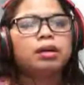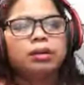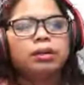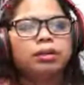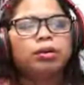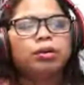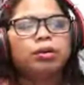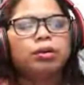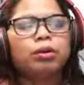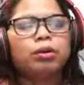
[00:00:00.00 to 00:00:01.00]
cold
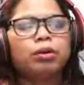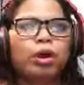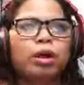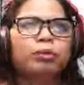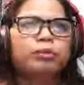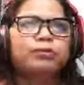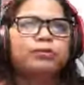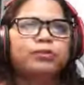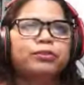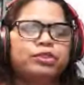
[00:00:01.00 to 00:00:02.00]
for problem for
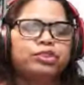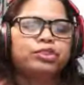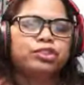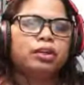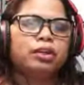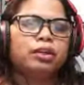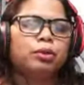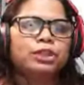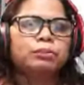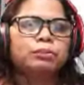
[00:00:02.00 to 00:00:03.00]
LG washing
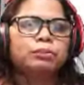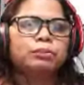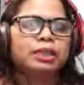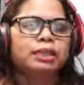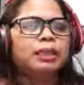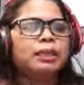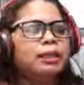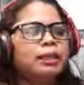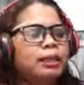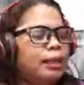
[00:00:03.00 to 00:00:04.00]
machine.
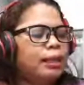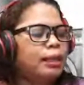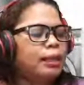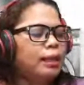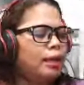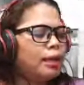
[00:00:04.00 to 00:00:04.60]
And then